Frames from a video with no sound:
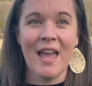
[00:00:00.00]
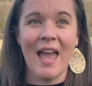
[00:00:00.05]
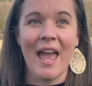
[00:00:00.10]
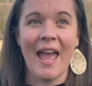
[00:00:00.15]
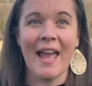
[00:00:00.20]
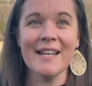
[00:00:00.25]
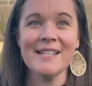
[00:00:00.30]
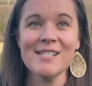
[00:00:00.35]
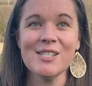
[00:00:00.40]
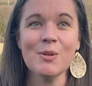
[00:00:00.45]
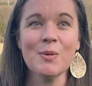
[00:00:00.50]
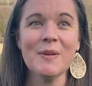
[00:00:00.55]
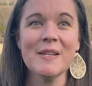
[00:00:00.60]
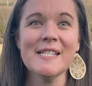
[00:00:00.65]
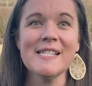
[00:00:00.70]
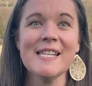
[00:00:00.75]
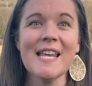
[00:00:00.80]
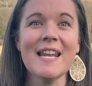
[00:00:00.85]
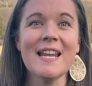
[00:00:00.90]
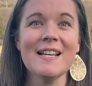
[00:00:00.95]
And so we
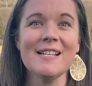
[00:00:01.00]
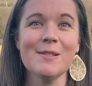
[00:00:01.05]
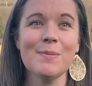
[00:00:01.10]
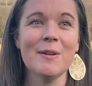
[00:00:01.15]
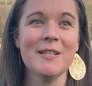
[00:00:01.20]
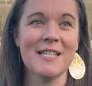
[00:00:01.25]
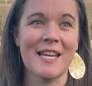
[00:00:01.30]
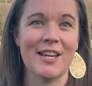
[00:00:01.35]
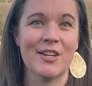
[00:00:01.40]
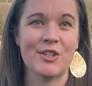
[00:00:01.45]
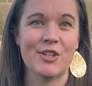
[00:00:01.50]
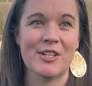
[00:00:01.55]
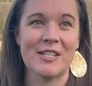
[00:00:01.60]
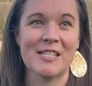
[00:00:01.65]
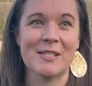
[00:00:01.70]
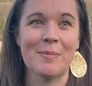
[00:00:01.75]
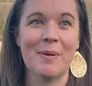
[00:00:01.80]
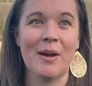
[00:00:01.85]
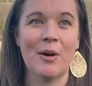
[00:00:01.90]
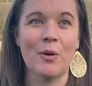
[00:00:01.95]
set
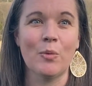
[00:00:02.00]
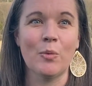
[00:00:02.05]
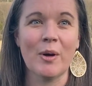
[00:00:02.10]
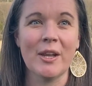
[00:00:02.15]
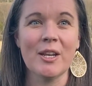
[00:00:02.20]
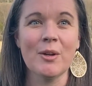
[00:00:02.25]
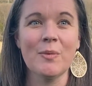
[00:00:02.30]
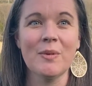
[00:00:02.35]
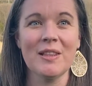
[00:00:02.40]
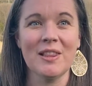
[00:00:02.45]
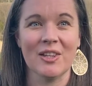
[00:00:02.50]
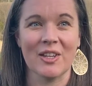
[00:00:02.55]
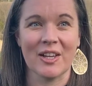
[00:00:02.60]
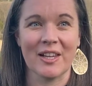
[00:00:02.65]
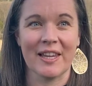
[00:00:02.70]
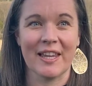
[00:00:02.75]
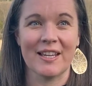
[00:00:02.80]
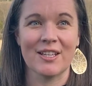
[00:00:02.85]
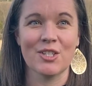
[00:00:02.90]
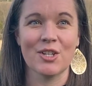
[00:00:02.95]
expectations about what it would look
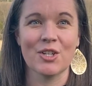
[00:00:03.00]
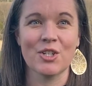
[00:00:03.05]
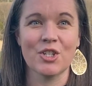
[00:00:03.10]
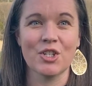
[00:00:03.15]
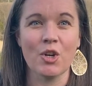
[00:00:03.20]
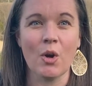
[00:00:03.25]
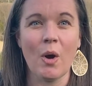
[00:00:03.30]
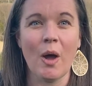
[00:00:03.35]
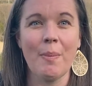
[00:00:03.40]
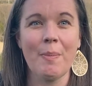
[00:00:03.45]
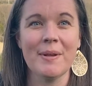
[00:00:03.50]
like to show up